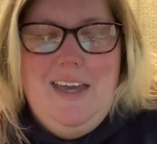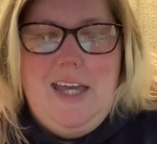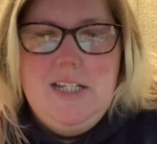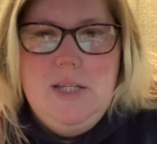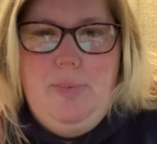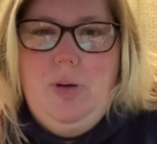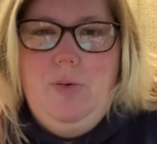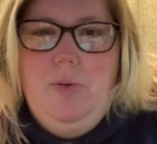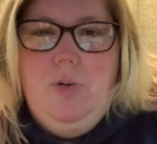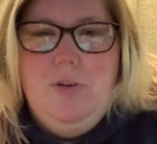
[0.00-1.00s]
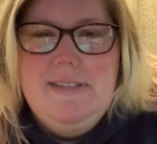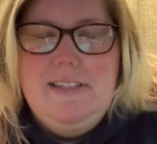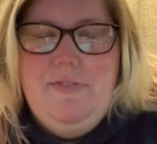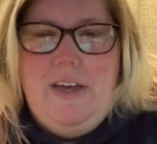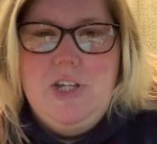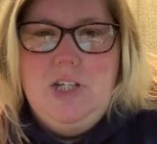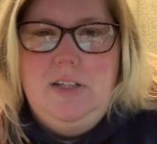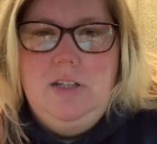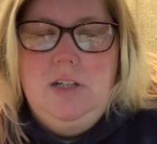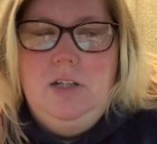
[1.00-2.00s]
in typical Chrissy
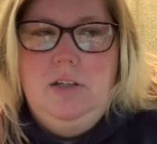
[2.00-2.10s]
fashion,